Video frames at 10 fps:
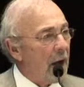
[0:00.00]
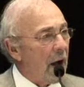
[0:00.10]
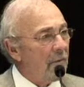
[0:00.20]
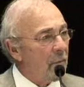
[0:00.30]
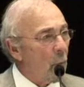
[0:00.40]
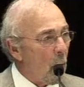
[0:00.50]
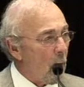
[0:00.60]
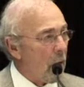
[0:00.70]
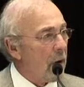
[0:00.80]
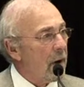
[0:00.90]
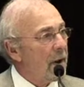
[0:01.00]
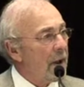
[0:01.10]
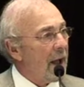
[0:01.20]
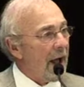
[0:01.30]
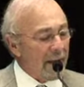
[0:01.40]
of war
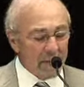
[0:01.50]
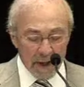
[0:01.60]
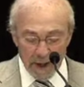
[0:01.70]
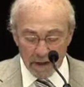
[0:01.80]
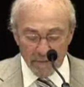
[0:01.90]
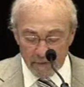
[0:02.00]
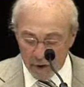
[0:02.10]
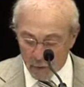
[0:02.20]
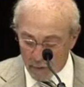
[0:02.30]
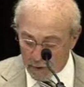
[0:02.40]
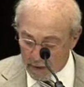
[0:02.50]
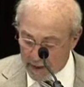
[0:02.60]
on the individual.